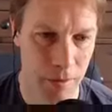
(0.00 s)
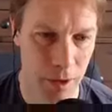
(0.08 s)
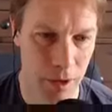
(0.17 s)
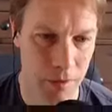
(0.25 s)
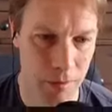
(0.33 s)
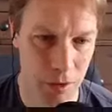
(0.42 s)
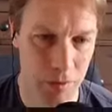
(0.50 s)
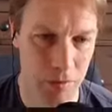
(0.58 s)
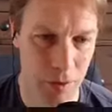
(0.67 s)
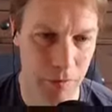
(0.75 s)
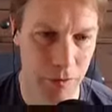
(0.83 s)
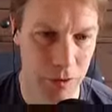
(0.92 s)
a mutable
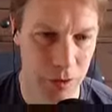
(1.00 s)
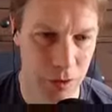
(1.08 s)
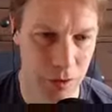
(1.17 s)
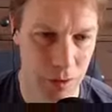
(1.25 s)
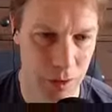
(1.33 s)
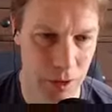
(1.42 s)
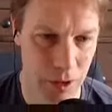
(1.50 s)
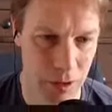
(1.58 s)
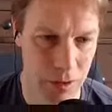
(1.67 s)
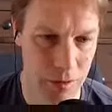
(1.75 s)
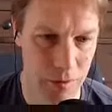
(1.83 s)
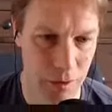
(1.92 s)
reference to the
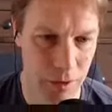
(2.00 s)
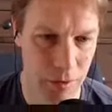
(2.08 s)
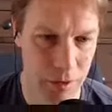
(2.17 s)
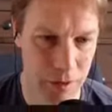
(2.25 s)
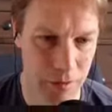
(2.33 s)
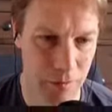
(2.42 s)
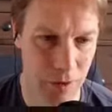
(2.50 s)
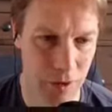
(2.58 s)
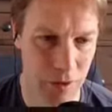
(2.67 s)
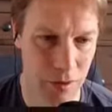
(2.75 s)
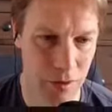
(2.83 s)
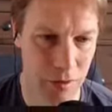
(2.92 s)
thing we're creating, a file
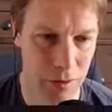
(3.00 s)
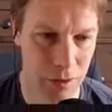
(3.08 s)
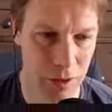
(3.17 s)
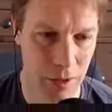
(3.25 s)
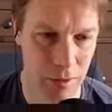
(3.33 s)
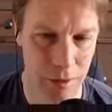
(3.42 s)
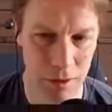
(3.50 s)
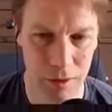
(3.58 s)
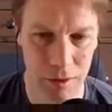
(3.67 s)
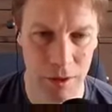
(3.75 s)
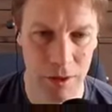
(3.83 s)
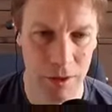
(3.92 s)
logger or a stdout logger.
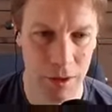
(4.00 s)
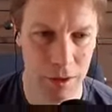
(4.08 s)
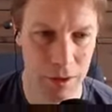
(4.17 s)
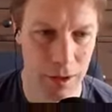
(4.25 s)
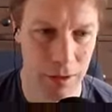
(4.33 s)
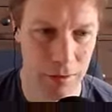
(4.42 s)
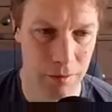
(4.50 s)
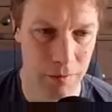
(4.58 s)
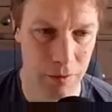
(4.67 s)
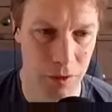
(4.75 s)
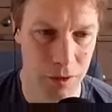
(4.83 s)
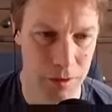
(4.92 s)
And now we've
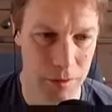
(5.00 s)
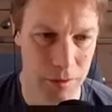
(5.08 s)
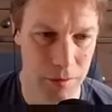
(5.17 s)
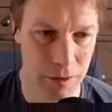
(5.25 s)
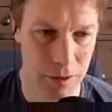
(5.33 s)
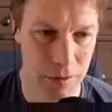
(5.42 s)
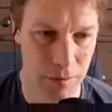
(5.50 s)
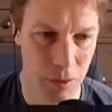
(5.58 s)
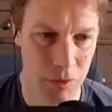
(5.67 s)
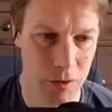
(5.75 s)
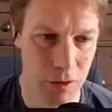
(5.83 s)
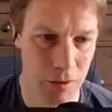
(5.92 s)
got this
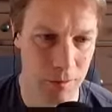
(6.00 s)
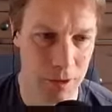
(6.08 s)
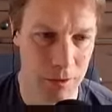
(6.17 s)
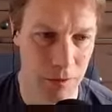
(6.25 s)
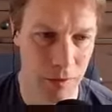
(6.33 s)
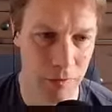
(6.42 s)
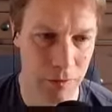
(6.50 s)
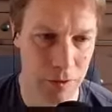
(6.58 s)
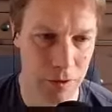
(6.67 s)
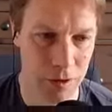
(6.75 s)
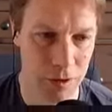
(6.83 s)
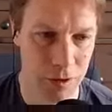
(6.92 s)
pointer type, this
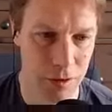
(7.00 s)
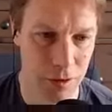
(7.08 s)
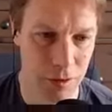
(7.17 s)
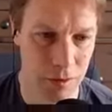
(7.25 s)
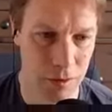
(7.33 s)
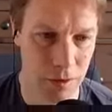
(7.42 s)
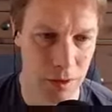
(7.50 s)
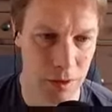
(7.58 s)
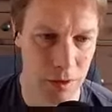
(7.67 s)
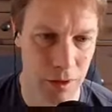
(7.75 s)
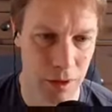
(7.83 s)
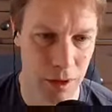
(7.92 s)
reference to
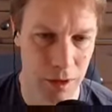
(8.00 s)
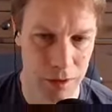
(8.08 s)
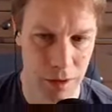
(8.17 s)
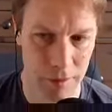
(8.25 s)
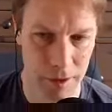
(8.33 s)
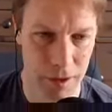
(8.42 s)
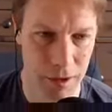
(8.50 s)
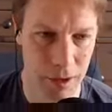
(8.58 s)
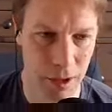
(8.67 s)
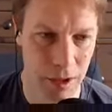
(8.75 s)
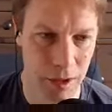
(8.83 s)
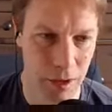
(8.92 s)
a dynamic thing
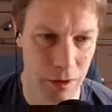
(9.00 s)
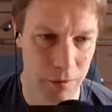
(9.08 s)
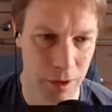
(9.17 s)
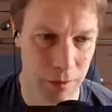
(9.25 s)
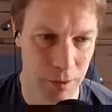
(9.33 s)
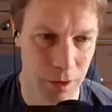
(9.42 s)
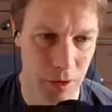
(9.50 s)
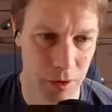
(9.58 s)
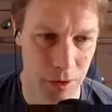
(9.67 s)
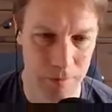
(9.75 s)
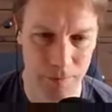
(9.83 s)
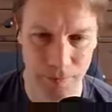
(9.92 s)
in our variable
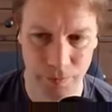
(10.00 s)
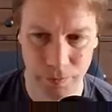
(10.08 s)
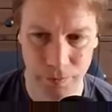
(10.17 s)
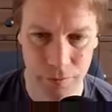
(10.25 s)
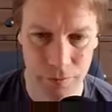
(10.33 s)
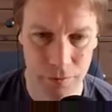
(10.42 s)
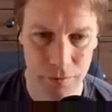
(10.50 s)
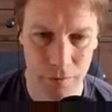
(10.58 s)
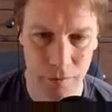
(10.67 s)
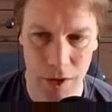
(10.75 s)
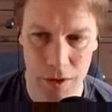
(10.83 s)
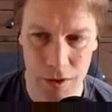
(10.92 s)
logger.
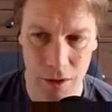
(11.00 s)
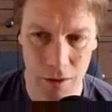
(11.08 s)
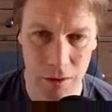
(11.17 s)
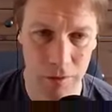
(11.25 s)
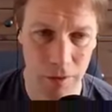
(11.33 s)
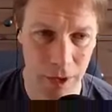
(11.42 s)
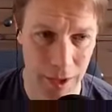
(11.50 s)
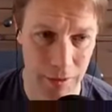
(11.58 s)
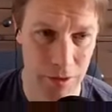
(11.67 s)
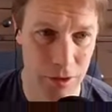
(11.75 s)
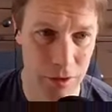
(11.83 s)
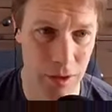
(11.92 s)
So we're
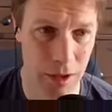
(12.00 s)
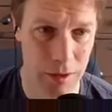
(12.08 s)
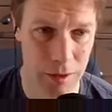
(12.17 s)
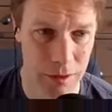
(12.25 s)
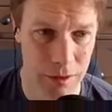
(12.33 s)
allowed to do that.